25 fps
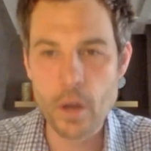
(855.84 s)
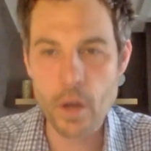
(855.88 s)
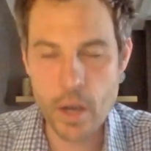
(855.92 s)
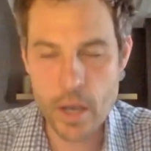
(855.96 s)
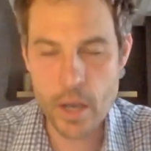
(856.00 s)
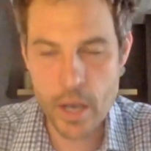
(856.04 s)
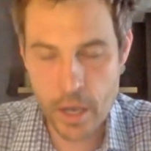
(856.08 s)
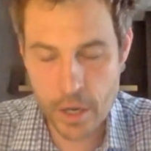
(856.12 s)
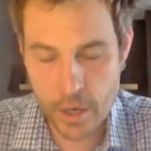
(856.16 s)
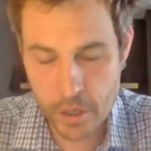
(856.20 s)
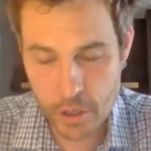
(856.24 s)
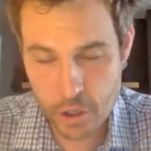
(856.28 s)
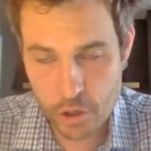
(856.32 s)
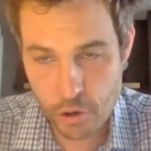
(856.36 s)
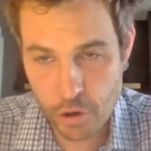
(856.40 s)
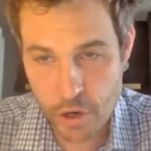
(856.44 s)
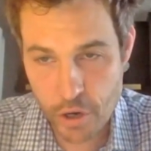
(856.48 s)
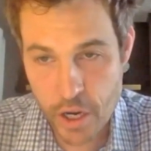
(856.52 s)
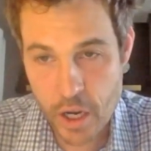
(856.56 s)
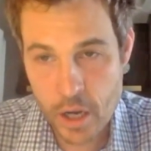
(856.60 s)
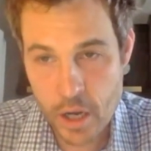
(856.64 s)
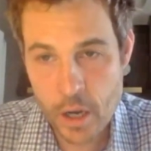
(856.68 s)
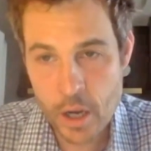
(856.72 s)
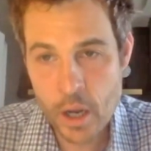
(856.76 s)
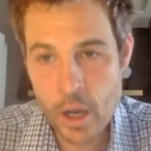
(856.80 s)

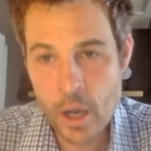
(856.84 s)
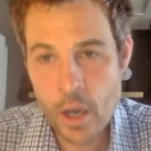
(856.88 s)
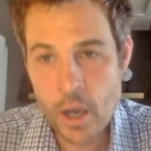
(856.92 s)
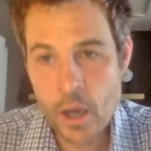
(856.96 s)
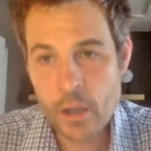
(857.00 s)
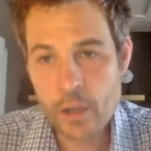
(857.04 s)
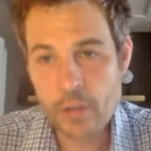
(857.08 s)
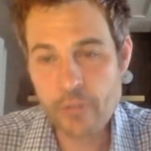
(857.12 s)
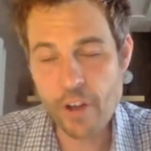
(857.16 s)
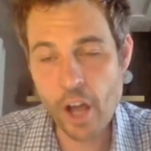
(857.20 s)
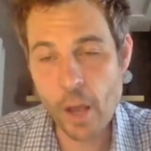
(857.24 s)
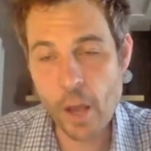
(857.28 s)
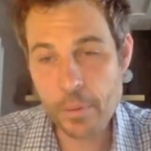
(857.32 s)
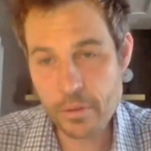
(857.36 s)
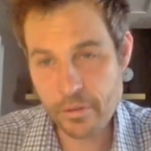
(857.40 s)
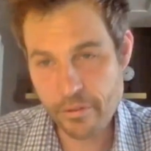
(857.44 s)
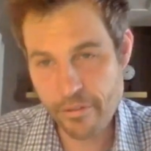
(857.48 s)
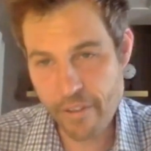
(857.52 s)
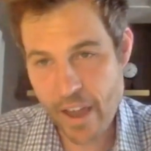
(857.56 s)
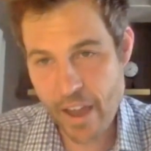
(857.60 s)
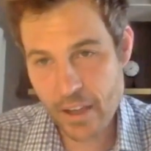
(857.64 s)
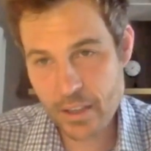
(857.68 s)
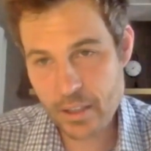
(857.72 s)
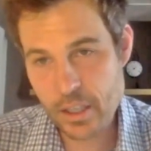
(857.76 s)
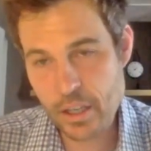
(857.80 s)
industry develops a
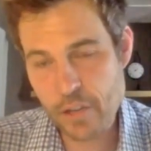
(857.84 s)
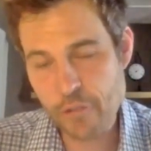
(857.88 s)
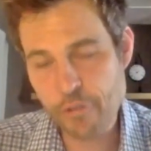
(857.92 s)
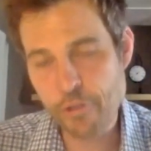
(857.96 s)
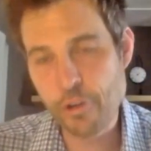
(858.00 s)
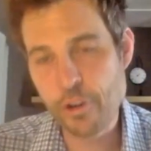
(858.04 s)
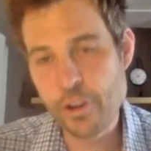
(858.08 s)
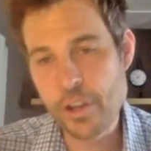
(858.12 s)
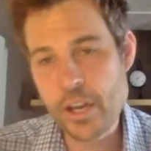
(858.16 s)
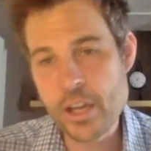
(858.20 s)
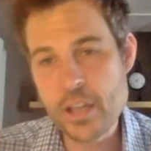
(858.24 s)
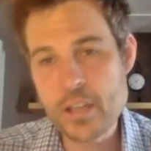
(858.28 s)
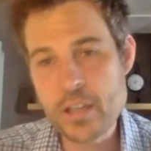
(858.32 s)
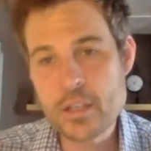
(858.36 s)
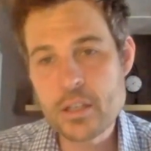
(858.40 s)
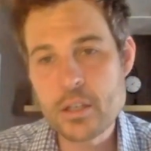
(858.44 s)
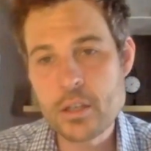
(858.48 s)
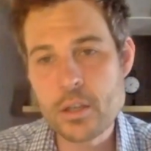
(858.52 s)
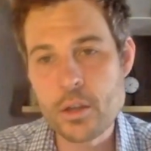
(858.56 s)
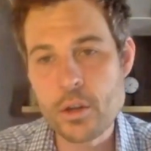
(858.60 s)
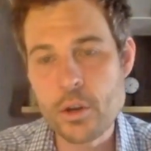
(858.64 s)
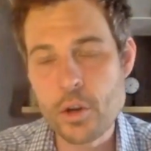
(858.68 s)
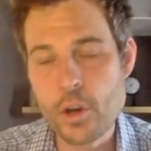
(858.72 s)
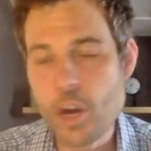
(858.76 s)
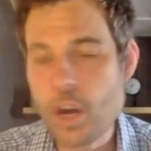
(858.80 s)
vaccine for this.
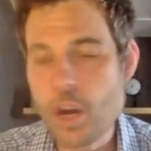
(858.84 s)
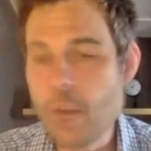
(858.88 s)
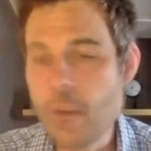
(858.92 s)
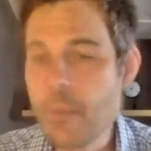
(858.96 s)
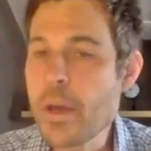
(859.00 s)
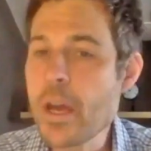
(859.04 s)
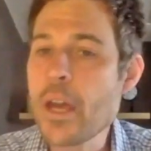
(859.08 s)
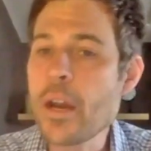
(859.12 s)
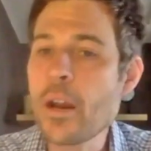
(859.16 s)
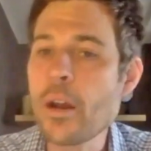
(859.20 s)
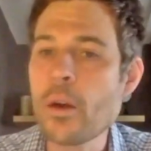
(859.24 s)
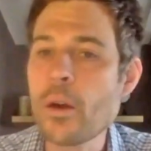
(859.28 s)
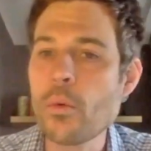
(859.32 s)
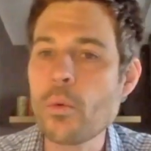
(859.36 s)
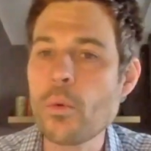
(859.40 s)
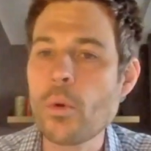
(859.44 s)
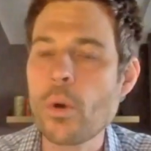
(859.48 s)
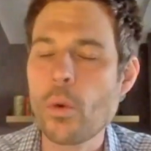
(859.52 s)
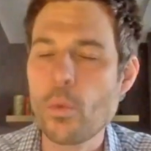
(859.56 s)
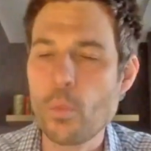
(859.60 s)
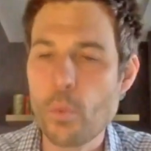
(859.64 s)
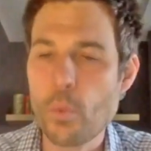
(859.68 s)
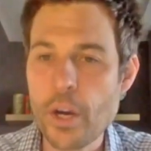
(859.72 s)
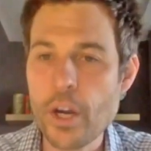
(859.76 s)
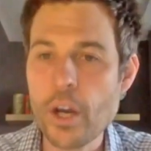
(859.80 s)
There could be a
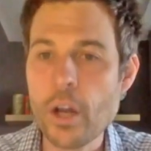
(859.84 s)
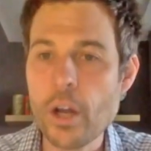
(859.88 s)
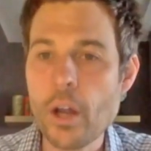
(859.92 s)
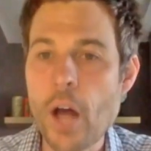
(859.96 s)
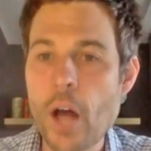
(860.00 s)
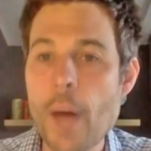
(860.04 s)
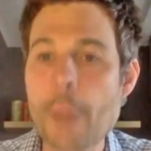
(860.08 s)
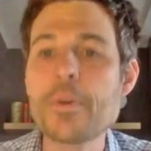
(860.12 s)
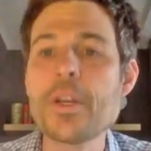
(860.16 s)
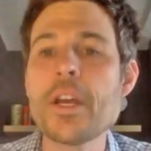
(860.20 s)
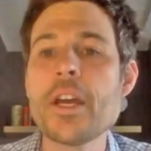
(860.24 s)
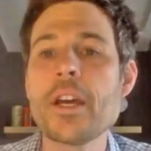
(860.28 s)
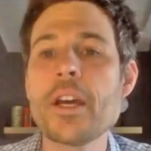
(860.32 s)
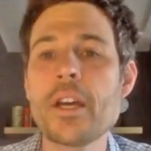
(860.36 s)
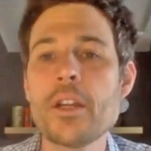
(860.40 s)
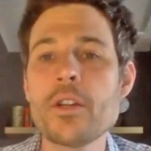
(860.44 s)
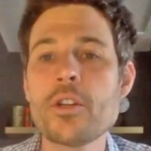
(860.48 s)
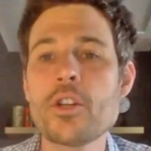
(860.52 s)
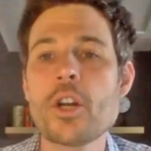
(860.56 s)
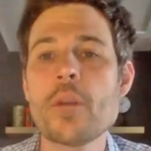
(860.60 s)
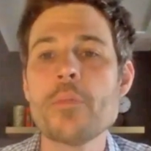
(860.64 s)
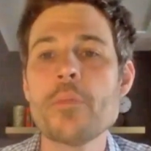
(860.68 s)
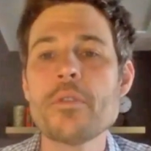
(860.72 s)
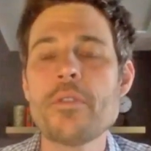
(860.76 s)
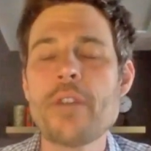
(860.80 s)
real uptick in
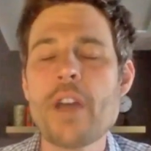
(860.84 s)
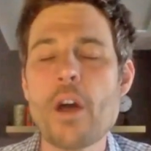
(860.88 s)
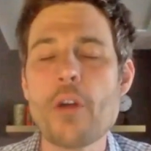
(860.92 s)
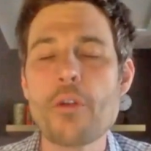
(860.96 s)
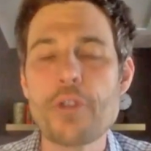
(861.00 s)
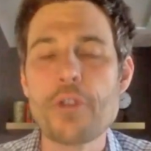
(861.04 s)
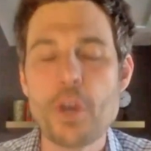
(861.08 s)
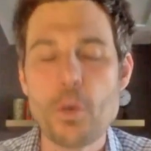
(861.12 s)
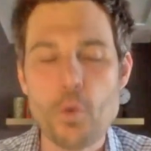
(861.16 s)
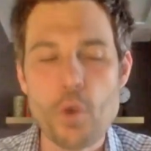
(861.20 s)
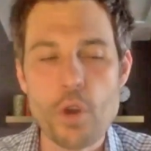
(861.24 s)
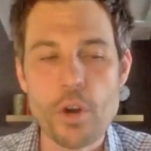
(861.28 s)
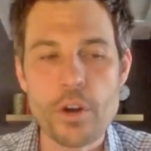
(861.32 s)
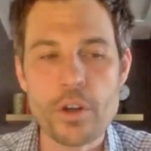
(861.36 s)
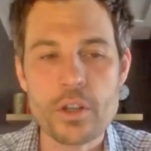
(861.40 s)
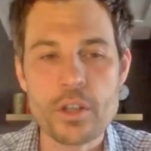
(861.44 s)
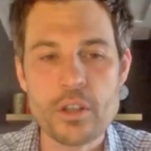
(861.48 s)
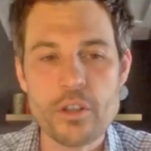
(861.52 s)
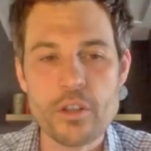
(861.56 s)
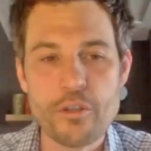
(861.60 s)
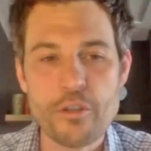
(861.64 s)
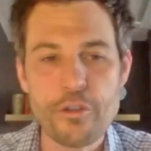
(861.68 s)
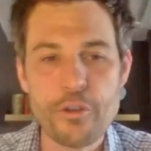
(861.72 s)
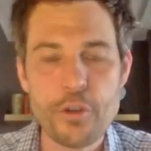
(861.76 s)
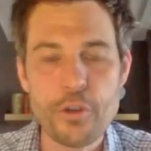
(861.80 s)
terms of healthcare workers
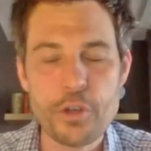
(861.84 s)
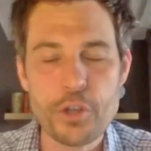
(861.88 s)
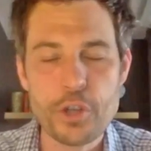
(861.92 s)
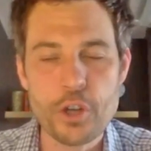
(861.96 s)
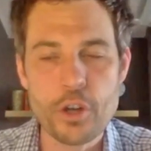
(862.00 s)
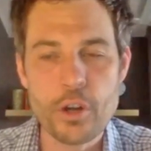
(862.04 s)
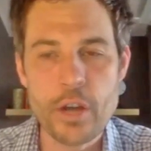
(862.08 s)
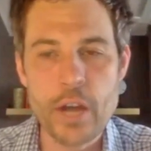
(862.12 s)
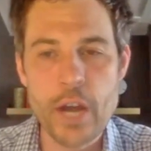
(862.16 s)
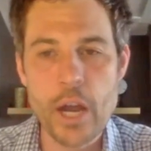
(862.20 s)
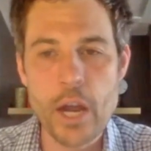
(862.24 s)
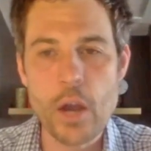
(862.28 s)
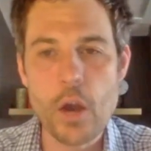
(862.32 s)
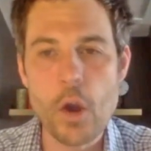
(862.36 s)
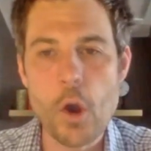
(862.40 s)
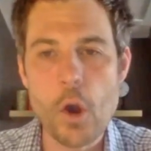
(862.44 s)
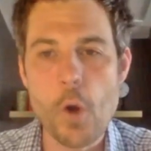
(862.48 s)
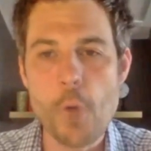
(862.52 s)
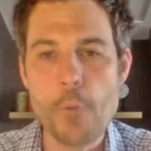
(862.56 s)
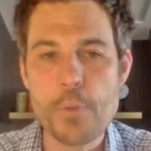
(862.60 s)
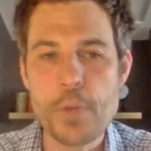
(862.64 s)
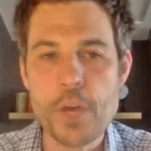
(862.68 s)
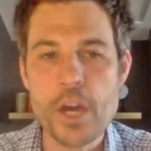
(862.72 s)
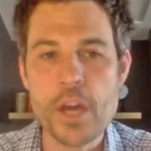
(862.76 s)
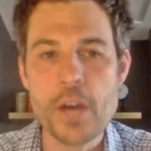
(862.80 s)
in the future. And I
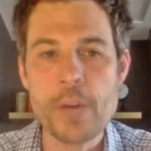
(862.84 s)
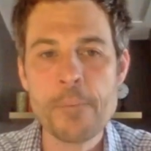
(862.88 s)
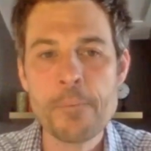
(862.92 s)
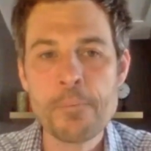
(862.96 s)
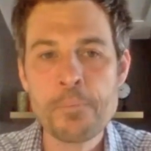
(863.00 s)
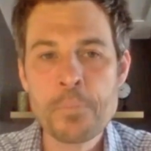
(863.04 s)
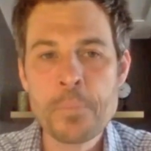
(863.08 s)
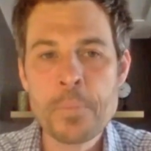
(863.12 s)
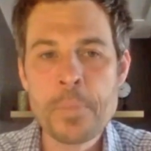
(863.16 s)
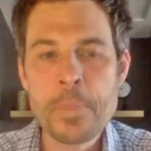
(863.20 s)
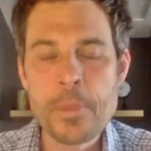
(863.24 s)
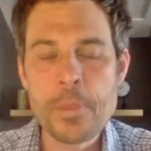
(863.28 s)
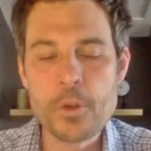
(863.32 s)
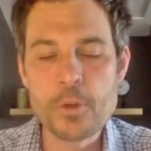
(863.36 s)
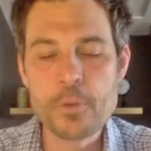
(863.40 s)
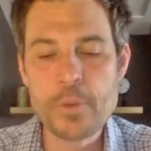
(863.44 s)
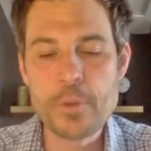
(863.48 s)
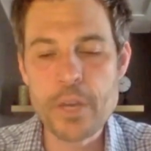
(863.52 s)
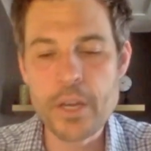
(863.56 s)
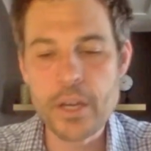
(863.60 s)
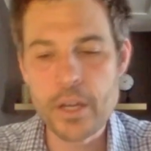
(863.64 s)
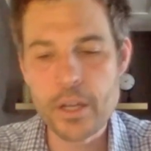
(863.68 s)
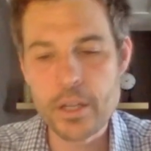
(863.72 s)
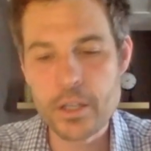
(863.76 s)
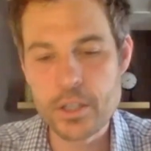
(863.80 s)
hope that there's
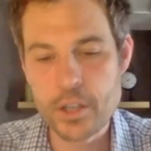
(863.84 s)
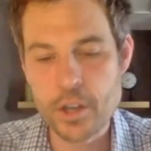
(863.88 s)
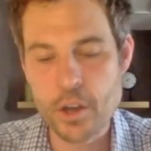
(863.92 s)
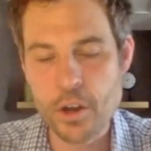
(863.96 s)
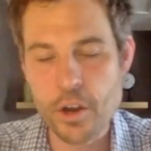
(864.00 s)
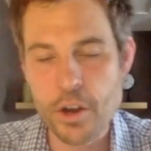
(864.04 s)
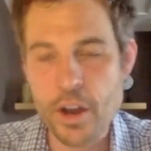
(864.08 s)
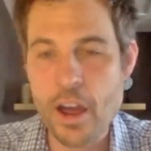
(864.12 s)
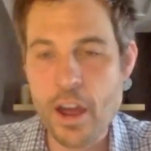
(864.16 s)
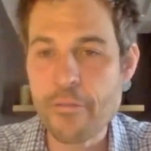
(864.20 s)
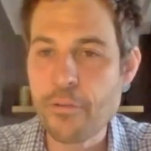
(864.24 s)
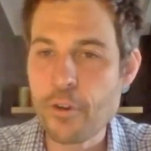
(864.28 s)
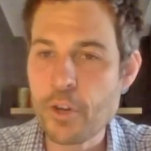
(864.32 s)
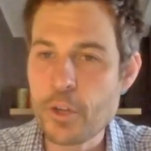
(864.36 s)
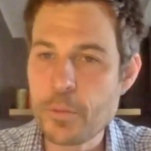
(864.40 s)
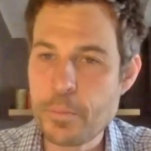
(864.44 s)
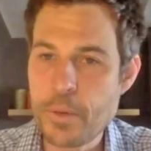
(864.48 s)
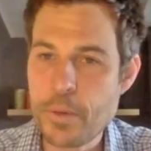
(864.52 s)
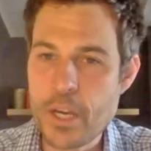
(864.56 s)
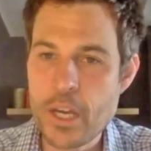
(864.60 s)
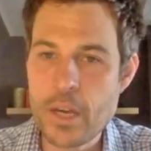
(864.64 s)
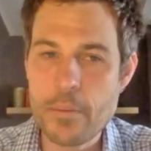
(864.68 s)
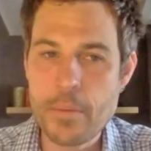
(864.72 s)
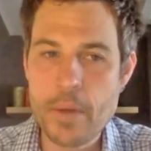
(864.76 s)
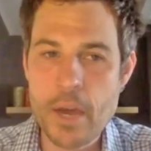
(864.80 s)
being concerted efforts
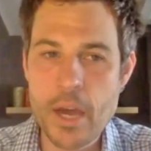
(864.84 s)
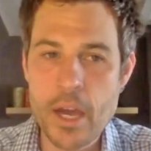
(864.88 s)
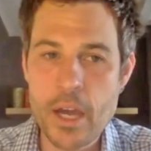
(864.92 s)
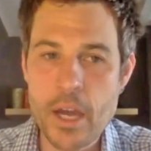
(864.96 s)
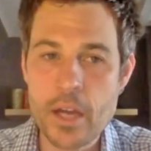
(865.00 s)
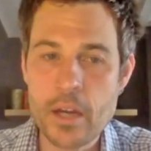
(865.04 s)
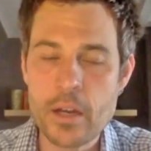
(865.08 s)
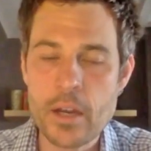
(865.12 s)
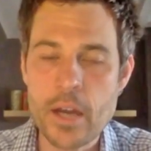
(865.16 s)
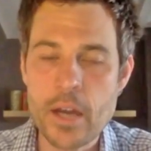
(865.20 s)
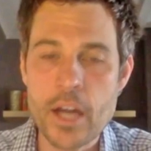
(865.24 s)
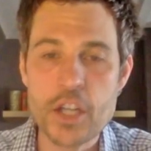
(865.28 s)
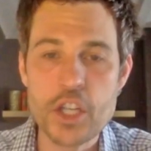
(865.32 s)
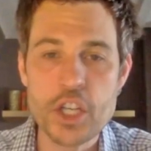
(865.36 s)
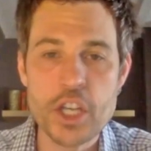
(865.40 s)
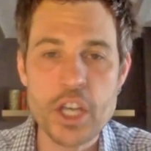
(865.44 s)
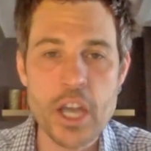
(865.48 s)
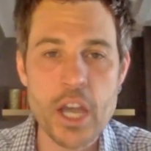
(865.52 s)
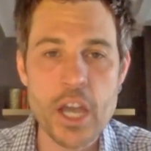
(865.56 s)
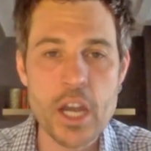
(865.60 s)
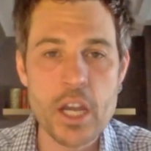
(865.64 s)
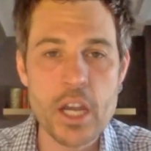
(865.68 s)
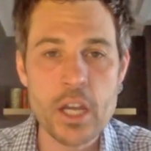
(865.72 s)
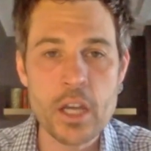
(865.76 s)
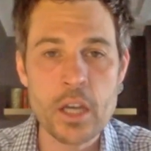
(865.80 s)
being made,
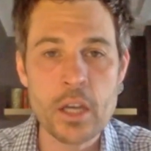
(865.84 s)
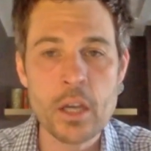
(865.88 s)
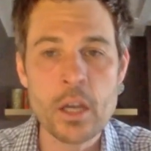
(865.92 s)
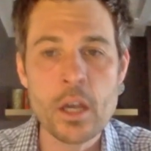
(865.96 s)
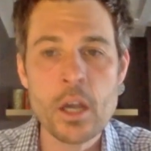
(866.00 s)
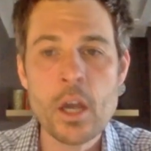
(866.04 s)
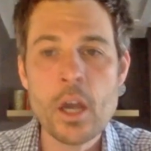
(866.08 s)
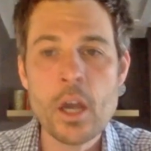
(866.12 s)
educating